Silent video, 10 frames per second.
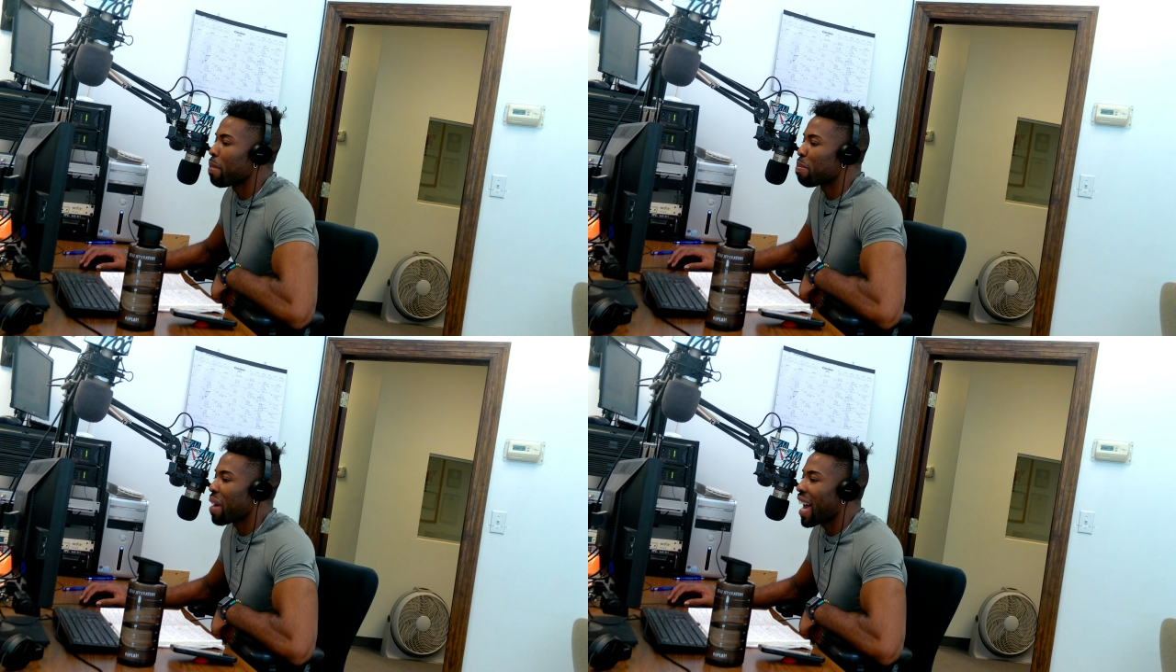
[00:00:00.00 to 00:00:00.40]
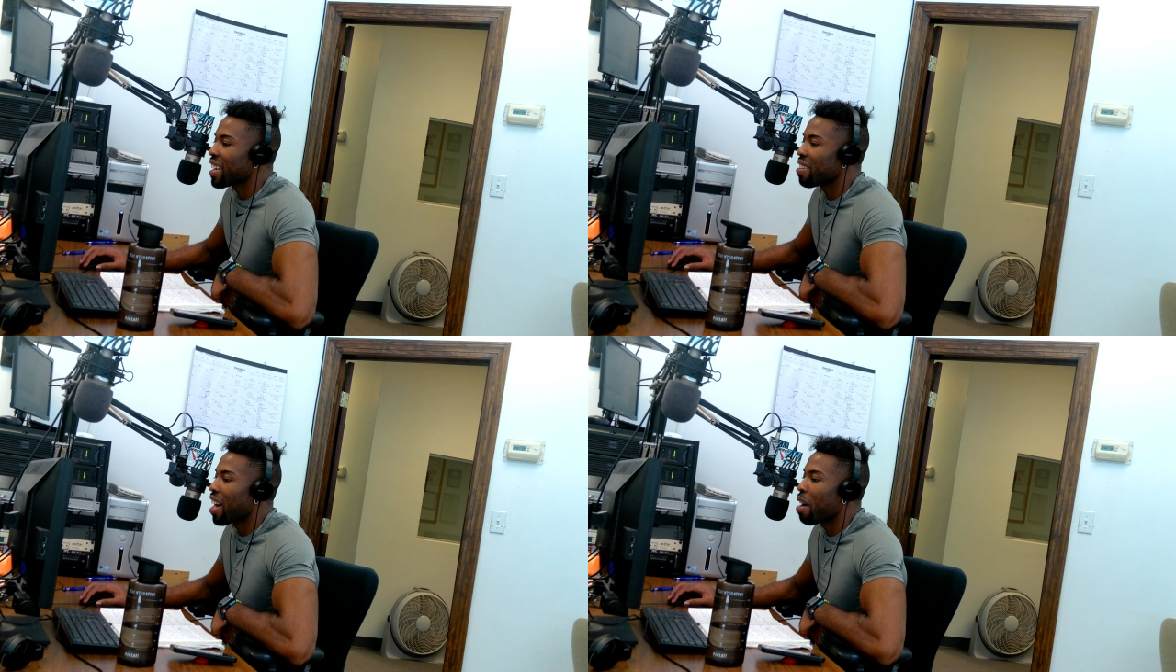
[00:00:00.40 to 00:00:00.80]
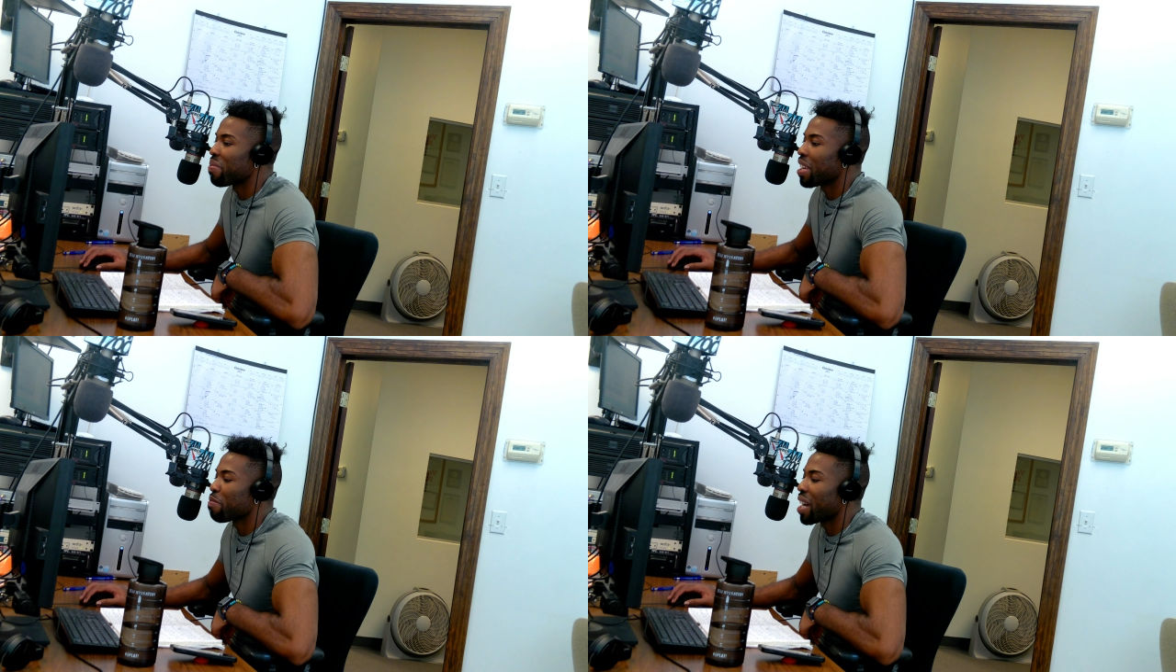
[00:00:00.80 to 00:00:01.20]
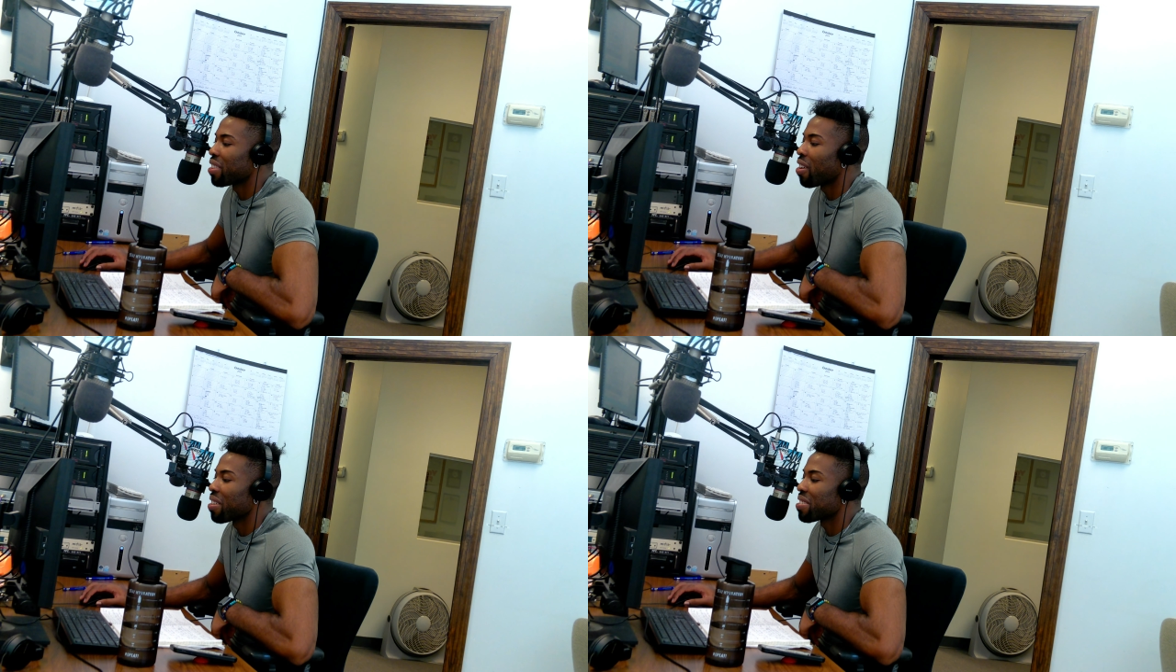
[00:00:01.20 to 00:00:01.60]
Coming back, I'm going to give
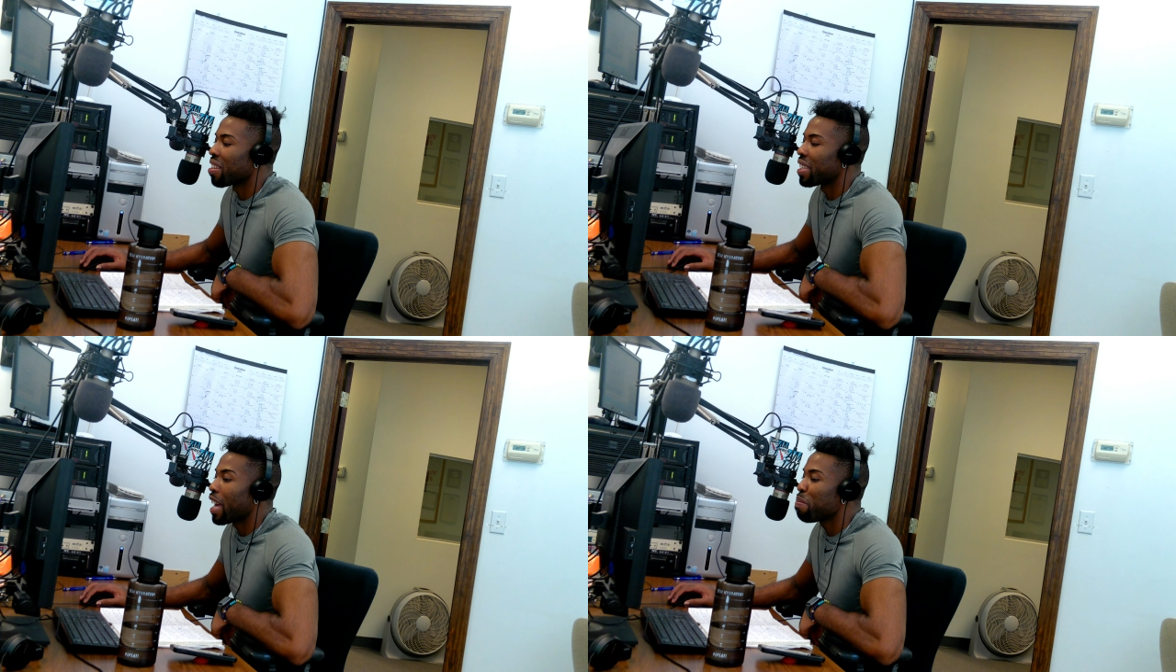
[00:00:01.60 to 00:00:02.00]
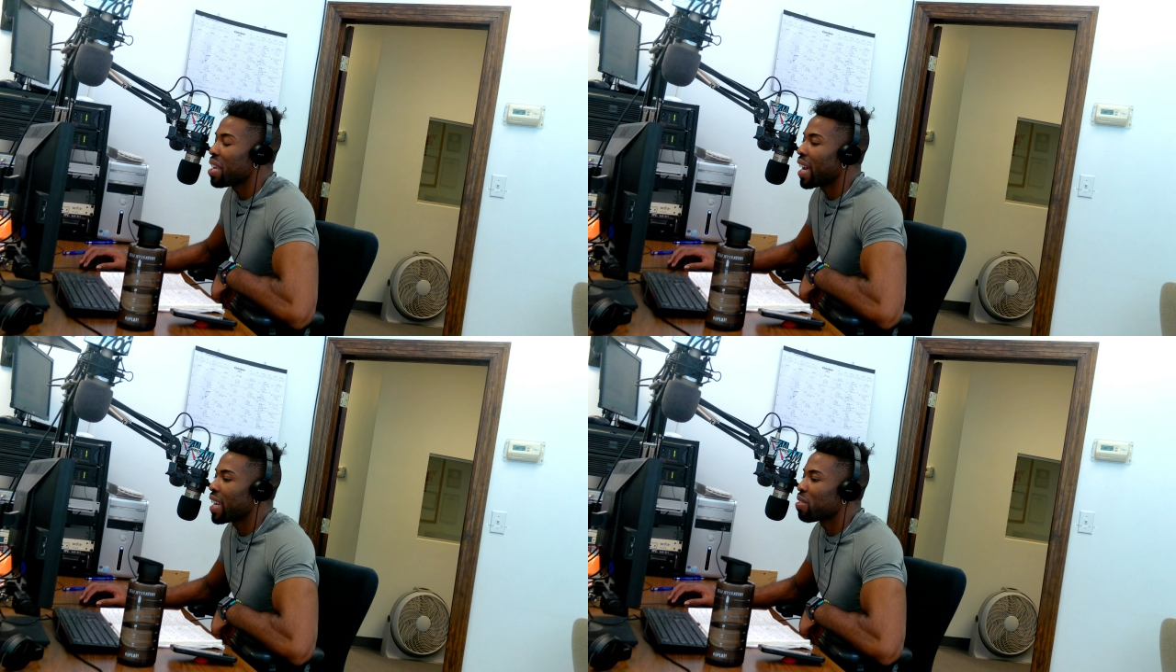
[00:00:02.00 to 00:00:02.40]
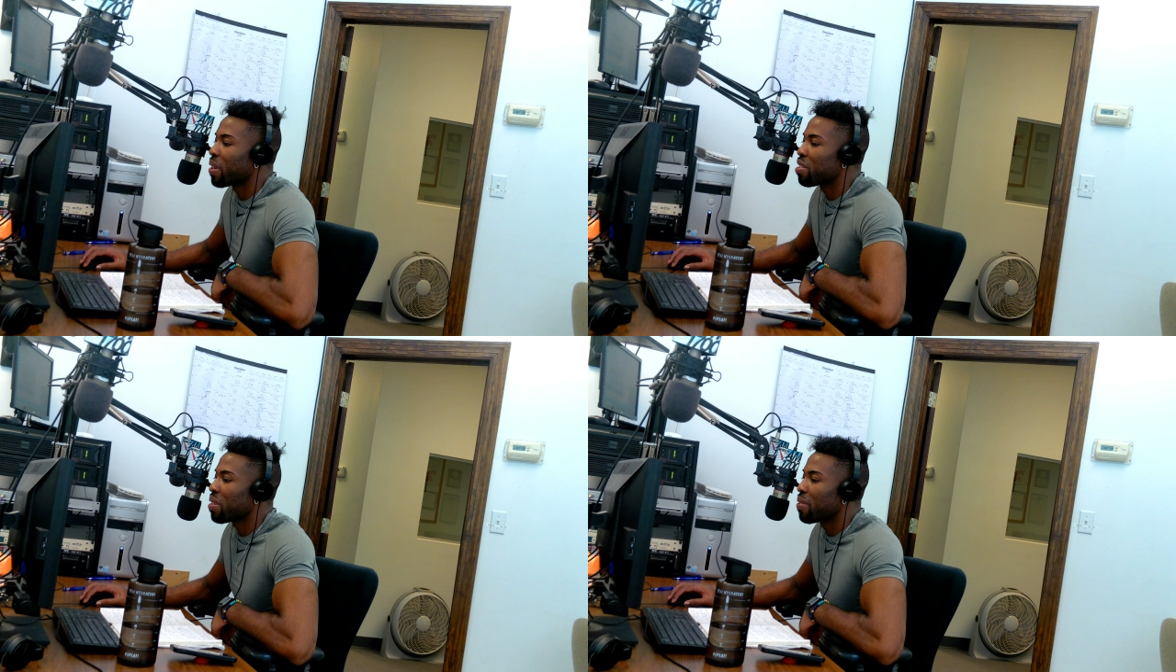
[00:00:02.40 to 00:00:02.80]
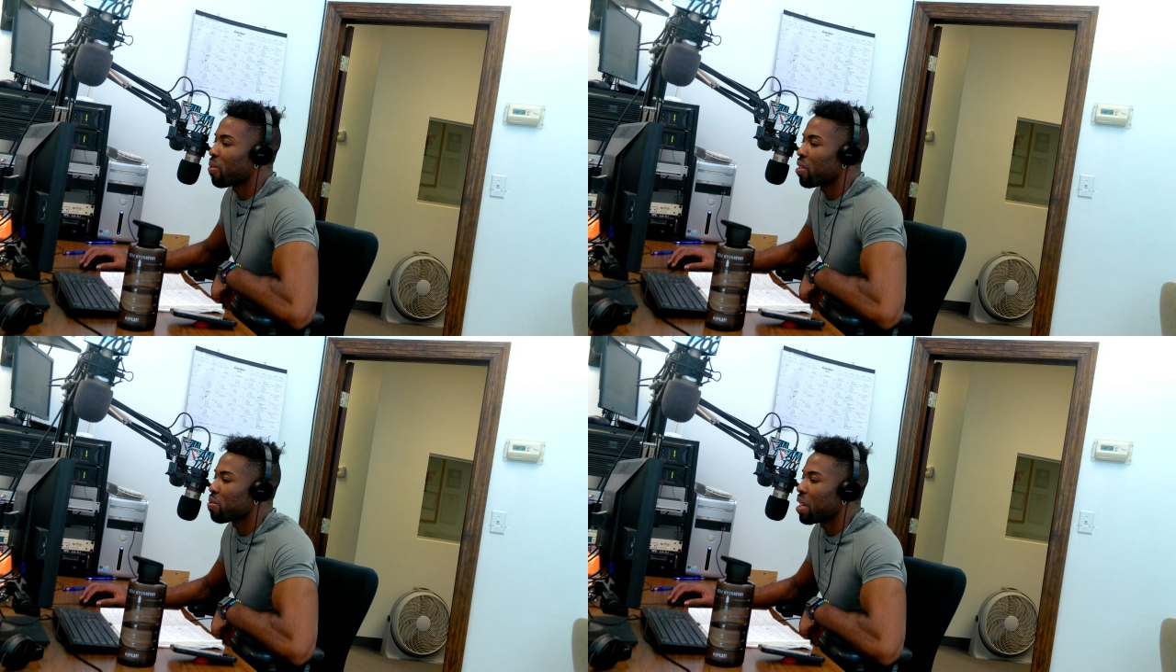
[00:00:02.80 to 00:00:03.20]
my thoughts on the NBA
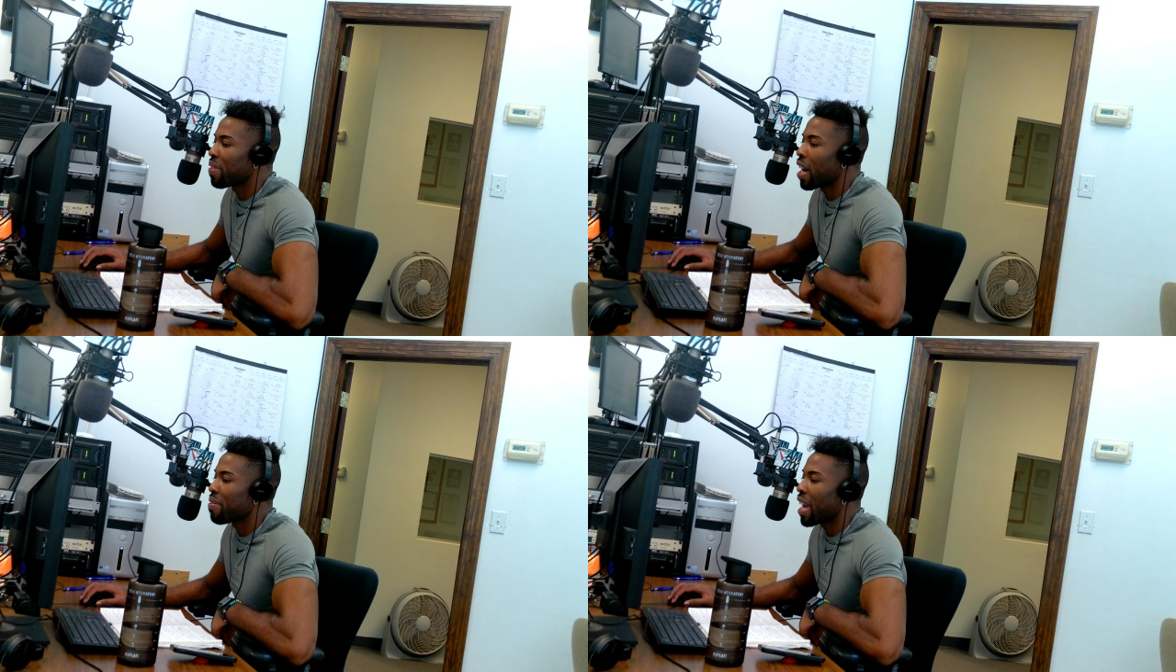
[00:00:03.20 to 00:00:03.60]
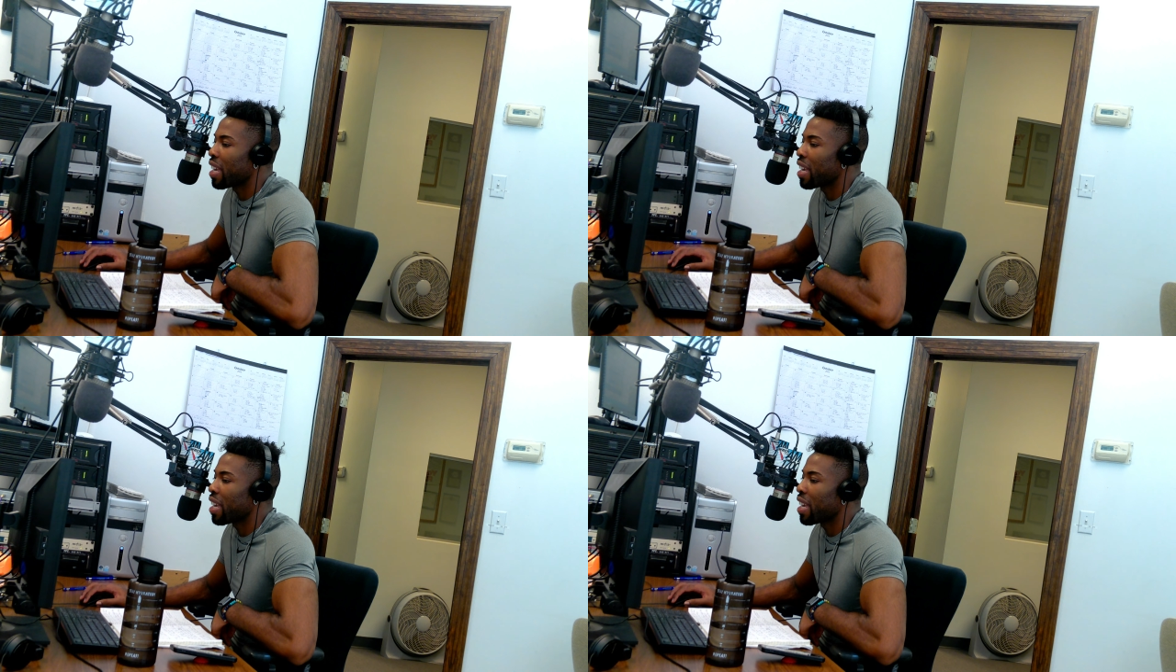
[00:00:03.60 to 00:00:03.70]
2024-25